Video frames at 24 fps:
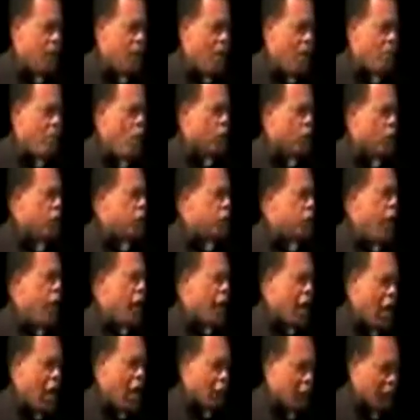I'm on the
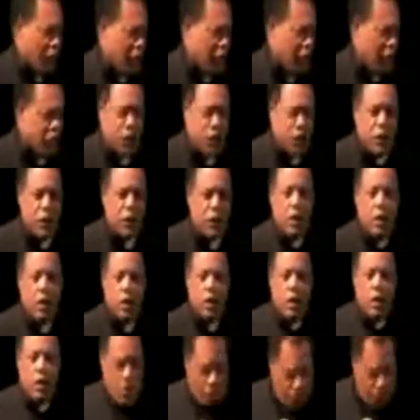checkout list.
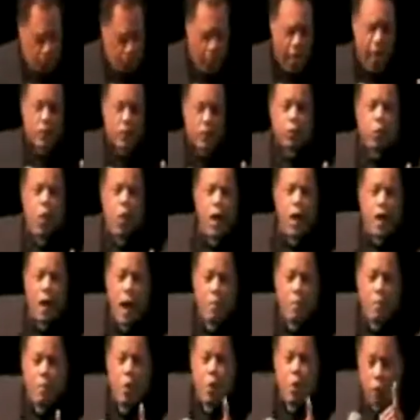But guess what?
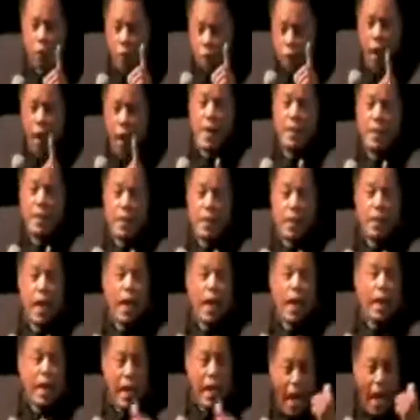I'm going to fight until
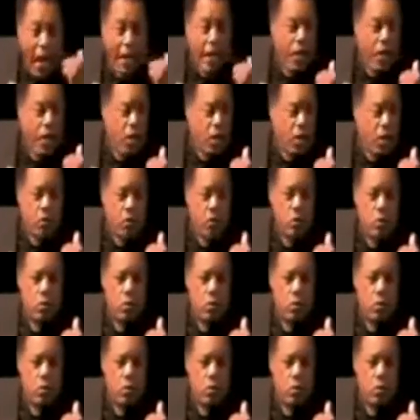I get out of here.